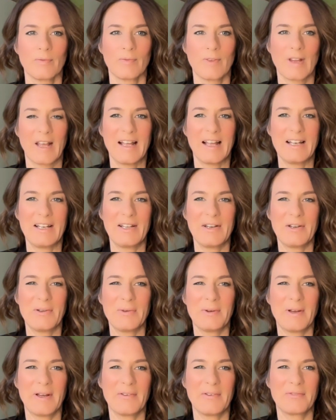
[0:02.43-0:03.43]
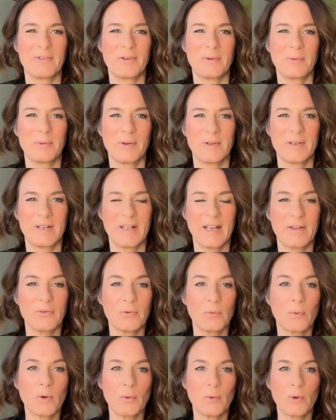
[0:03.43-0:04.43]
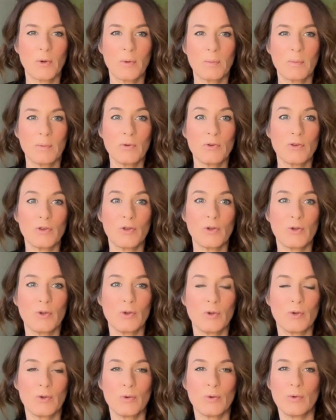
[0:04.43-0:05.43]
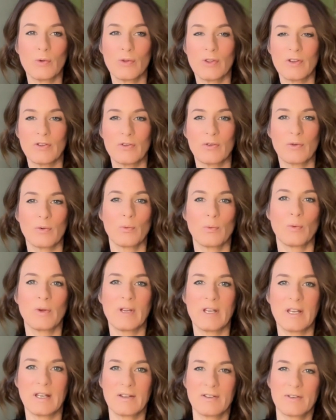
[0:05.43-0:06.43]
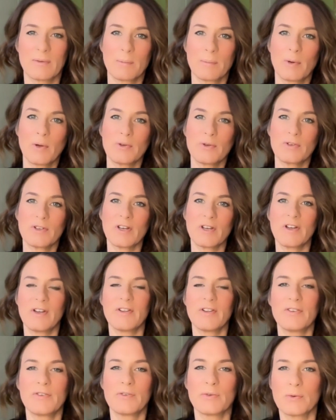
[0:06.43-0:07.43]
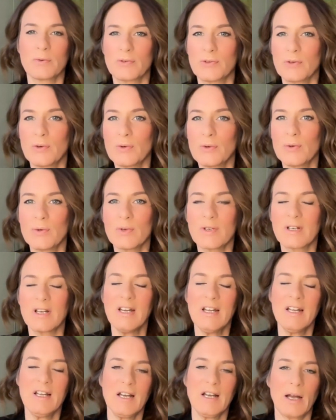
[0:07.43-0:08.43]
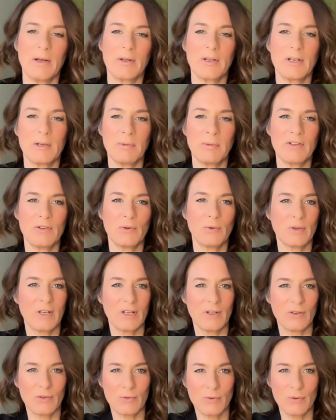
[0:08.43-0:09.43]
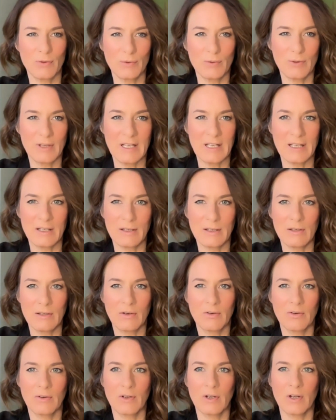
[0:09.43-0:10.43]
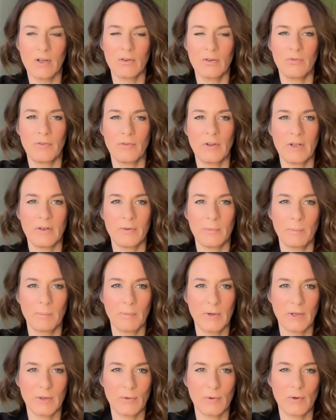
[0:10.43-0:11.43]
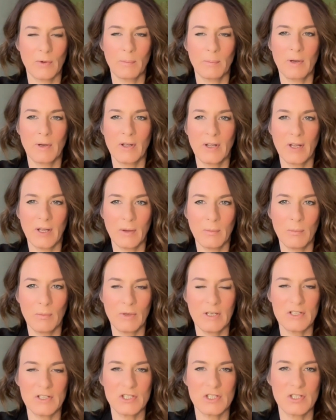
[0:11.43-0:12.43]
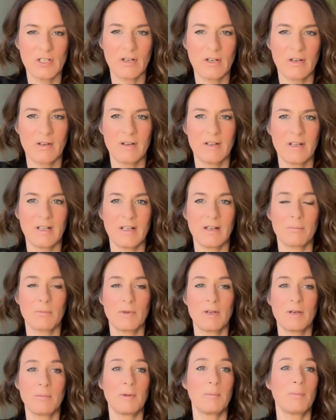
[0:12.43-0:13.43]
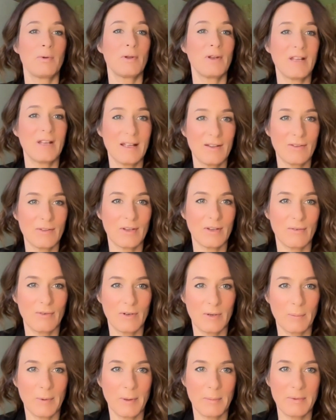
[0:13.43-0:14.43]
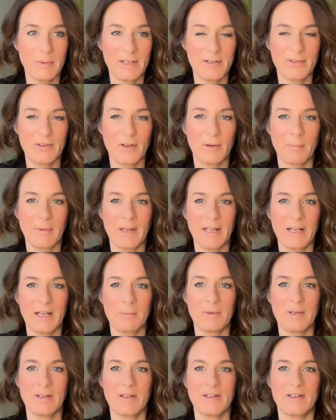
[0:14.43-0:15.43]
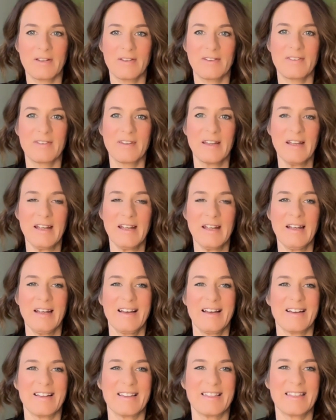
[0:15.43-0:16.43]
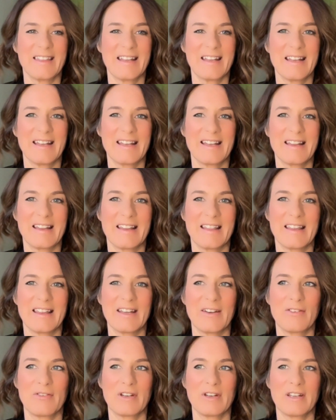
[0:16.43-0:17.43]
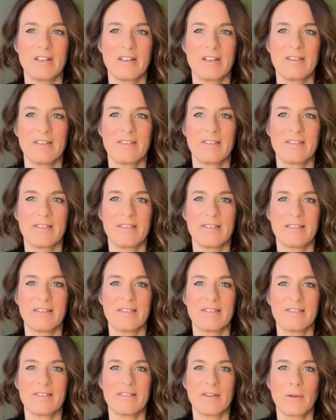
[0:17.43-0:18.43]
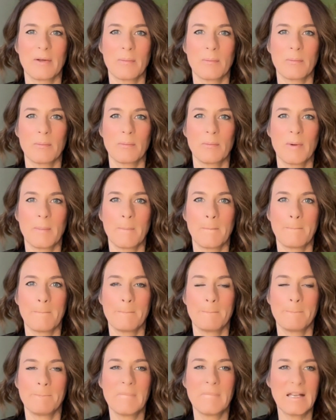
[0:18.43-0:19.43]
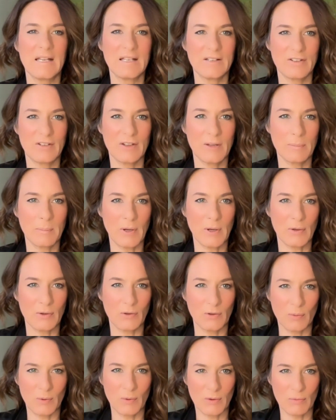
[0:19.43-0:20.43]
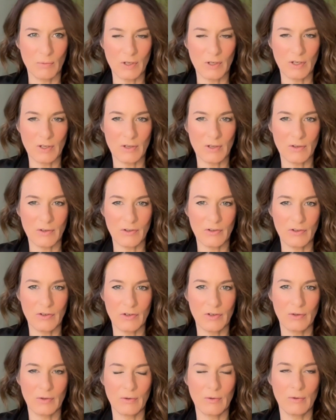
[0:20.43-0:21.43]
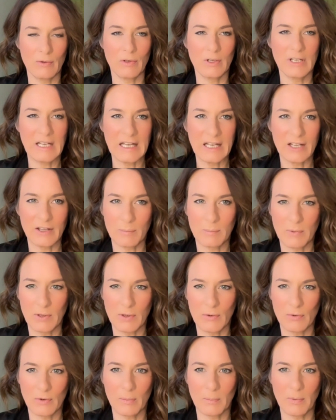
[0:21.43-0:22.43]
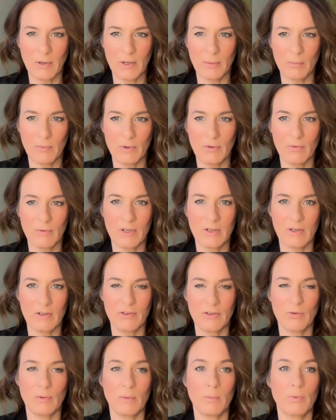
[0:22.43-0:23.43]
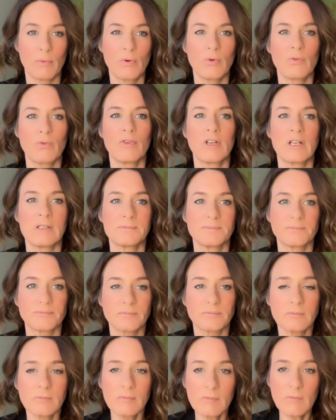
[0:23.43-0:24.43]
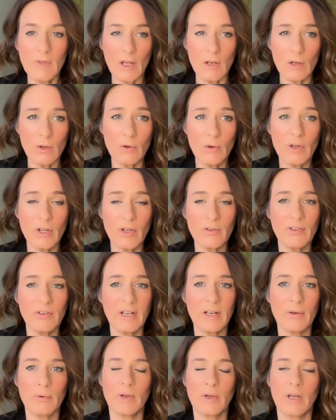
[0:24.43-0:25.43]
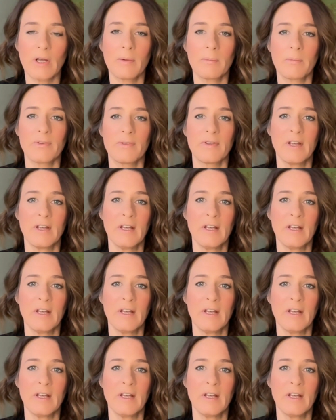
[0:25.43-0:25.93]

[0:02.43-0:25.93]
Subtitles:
Hello, everyone, and welcome to this week's podcast or talk. I'm going to be talking through the long COVID microbiome, which I am going to be putting out there in the public domain because I think there is some meat to the bones with regards to looking at the microbiome with regards to improving long COVID outcomes.